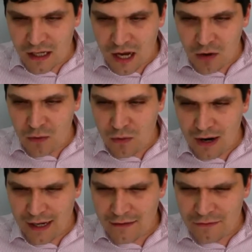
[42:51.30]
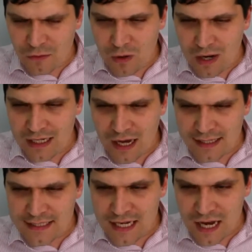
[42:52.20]
ROI for
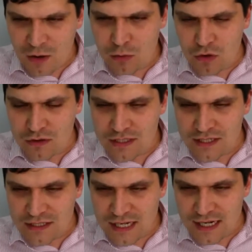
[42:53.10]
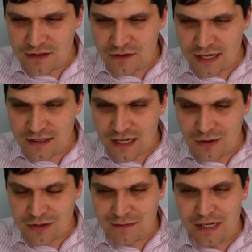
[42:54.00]
190, how long does it take to get
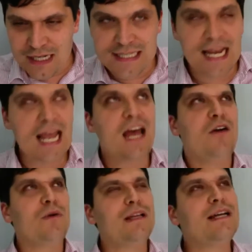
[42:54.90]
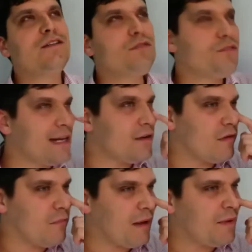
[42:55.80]
outcome in SA? Well, I don't really
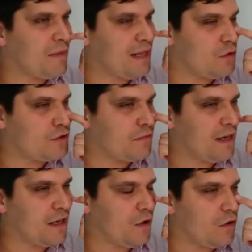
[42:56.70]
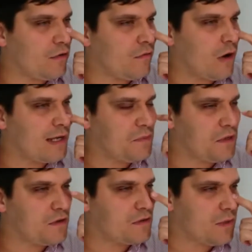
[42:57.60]
remember lodging many ROIs,
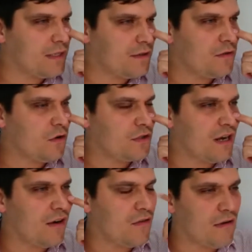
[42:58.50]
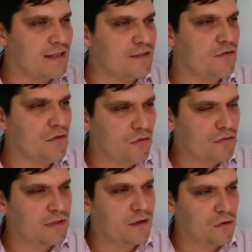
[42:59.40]
because when do you lodge ROIs? You
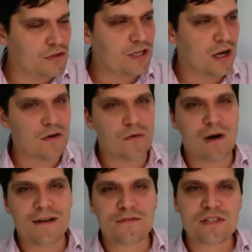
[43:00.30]
only lodge ROI for